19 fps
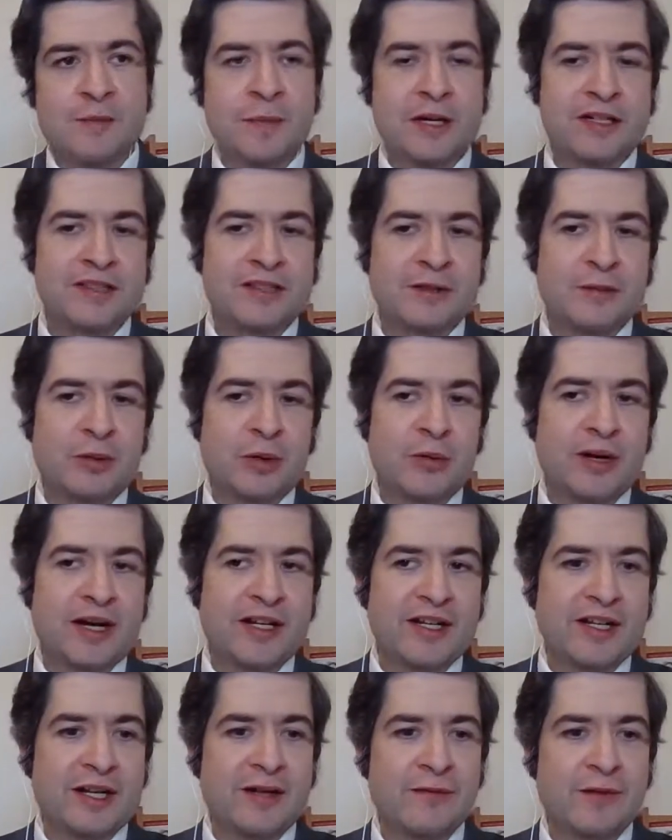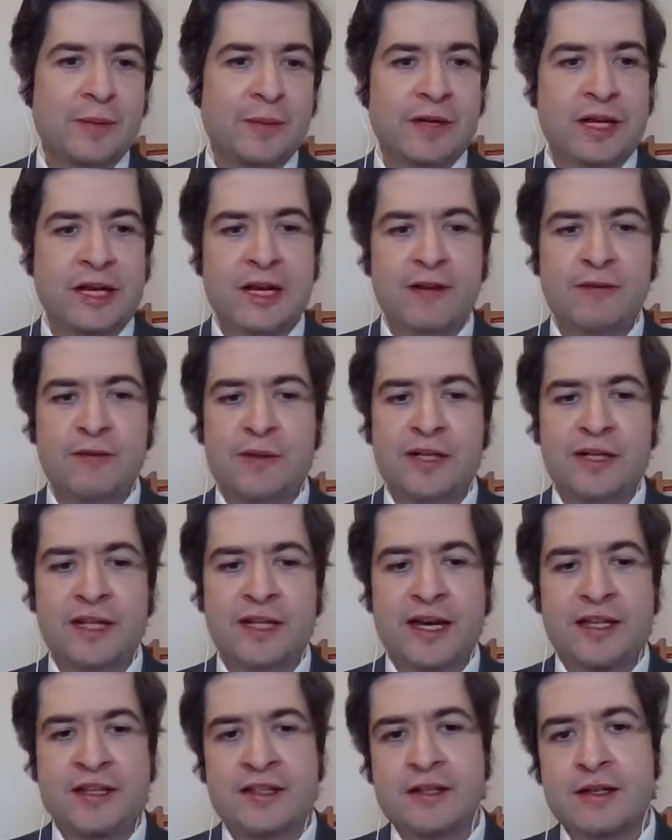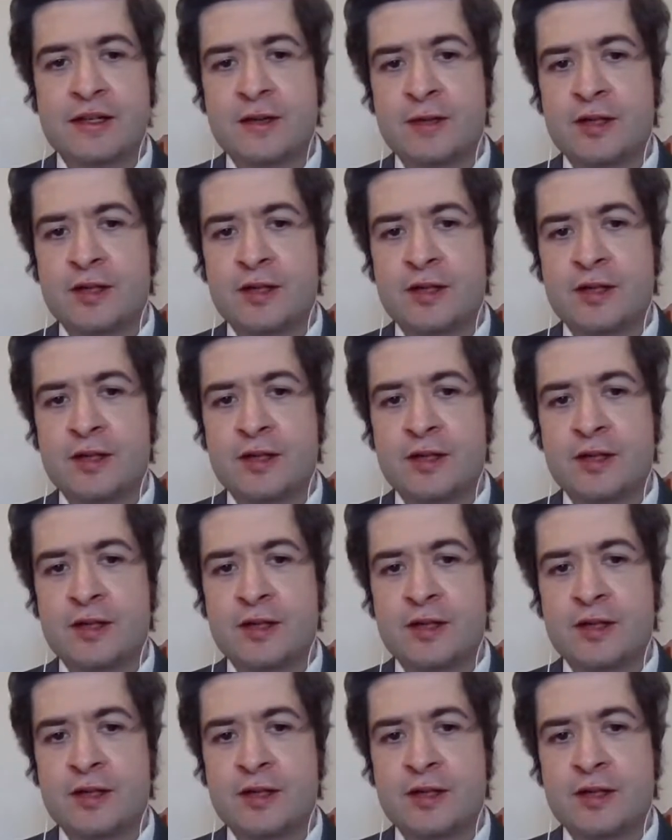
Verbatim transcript: Especially, we want to hear from everyone that's